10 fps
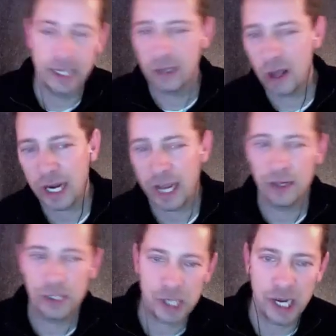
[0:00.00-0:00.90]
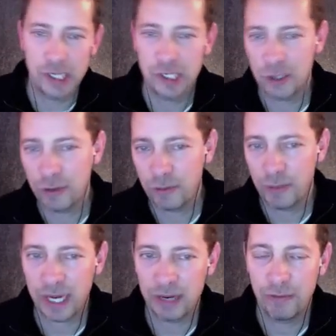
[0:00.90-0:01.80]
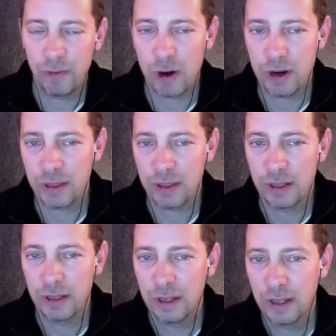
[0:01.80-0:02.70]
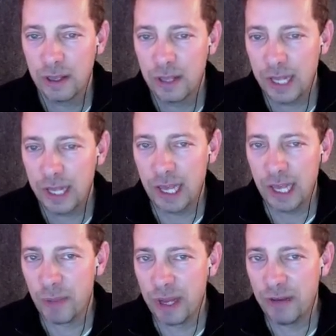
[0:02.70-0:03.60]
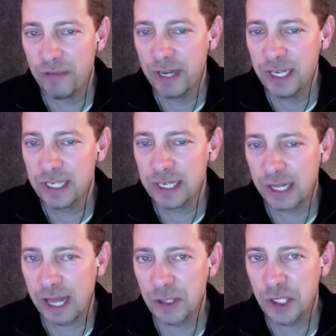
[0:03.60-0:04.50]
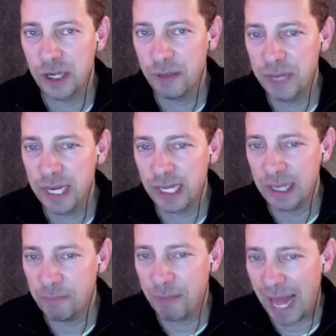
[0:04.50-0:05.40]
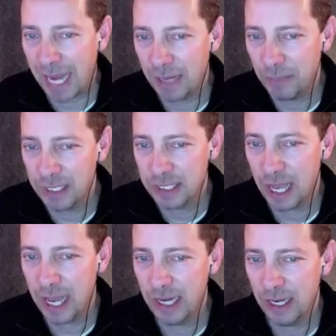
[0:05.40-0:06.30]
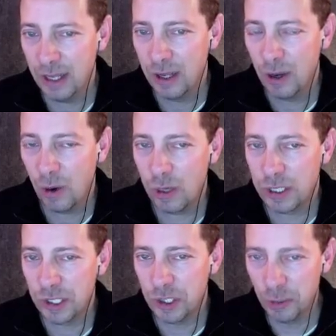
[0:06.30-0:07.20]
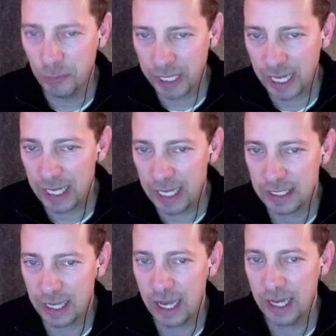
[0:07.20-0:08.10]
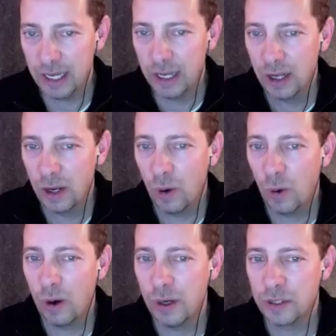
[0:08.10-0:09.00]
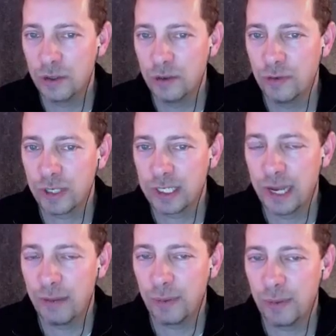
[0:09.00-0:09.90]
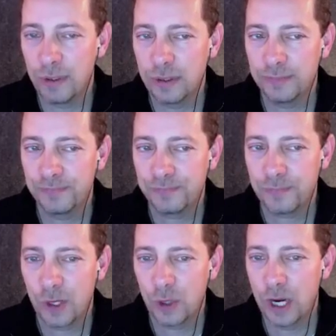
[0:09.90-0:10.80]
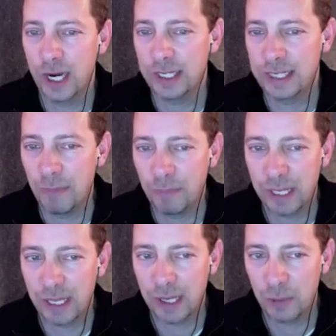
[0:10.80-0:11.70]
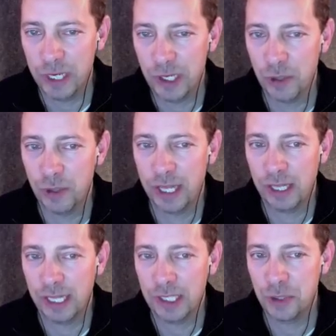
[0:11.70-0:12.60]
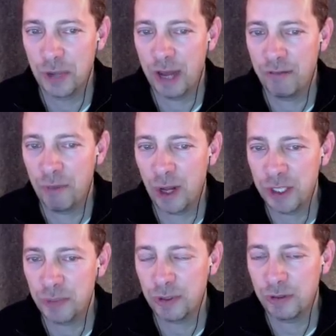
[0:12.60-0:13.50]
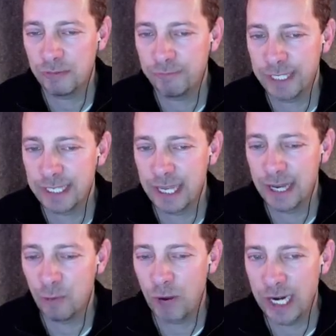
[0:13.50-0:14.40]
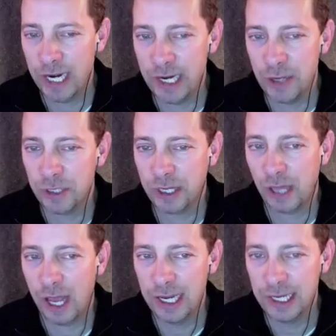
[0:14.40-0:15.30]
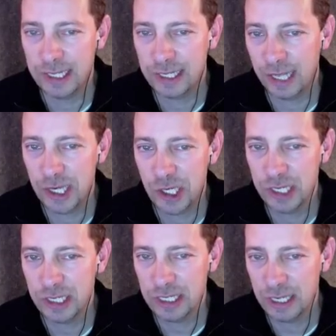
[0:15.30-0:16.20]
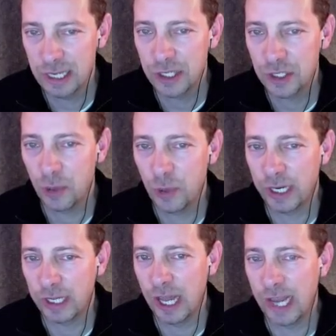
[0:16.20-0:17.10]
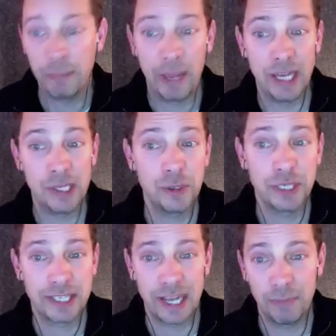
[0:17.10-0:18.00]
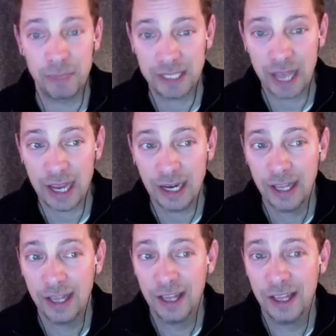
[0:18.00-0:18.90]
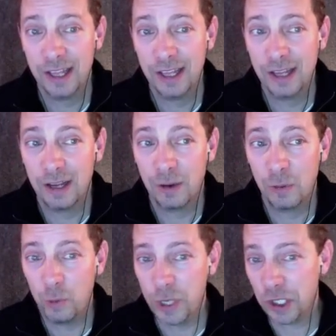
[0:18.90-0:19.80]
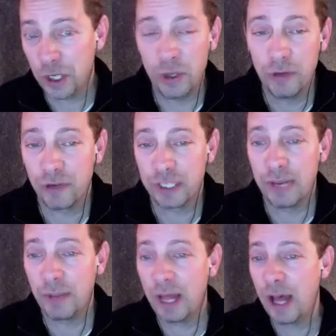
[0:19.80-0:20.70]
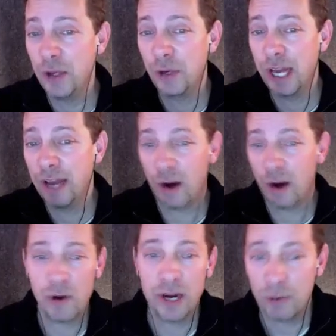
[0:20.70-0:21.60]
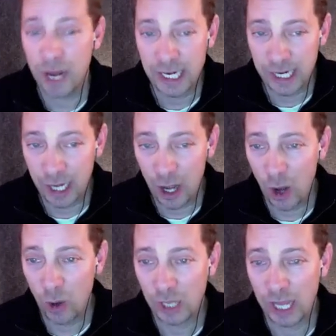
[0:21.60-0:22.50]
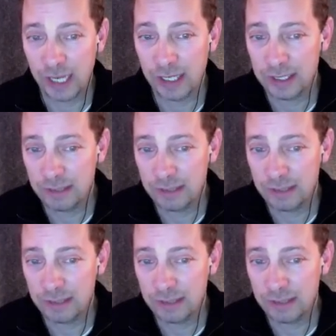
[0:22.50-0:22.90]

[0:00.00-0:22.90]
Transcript: and log out and change over back and forth. And the other benefit is it allows you to immediately back up a site, or to duplicate a site, or to, for example, create a template like we do that lets you have multiple, let's say, ready-to-use client installations. So when a client pays you to set up a site, we show you, for example, how you can have it already ready to go, like